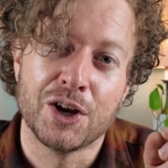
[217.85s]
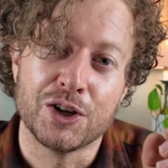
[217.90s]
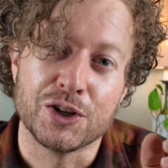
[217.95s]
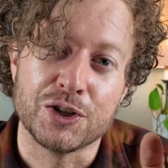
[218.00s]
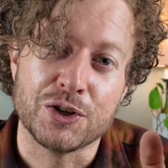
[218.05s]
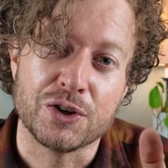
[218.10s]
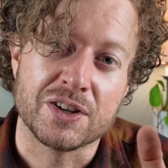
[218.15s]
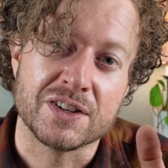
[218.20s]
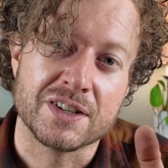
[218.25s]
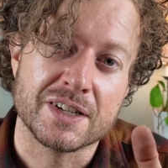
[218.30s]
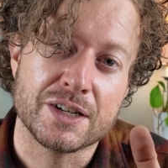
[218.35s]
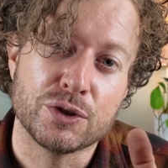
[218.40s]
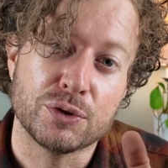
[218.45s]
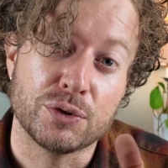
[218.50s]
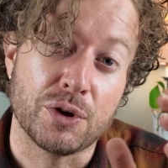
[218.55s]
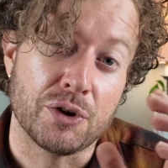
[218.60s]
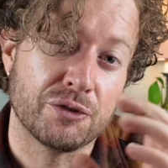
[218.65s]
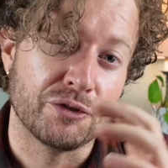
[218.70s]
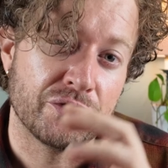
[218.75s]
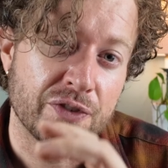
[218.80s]
You can
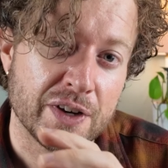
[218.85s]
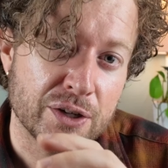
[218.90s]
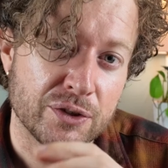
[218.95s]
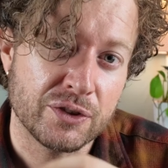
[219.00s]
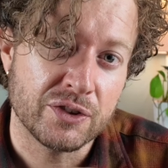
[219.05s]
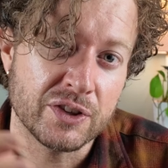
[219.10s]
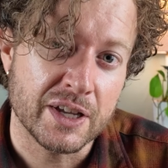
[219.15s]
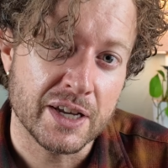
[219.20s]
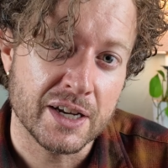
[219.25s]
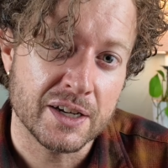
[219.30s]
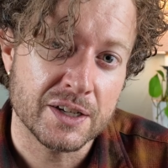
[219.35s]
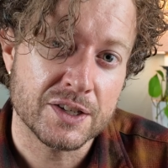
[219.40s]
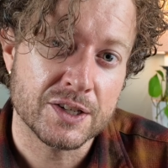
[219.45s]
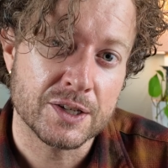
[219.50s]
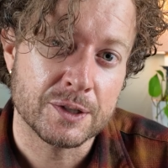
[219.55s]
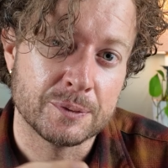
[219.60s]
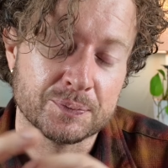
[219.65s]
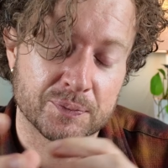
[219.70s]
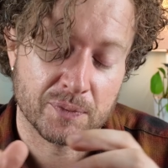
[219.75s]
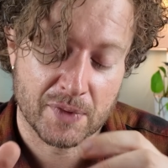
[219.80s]
still feel
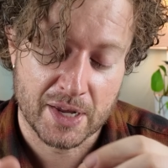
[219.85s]
things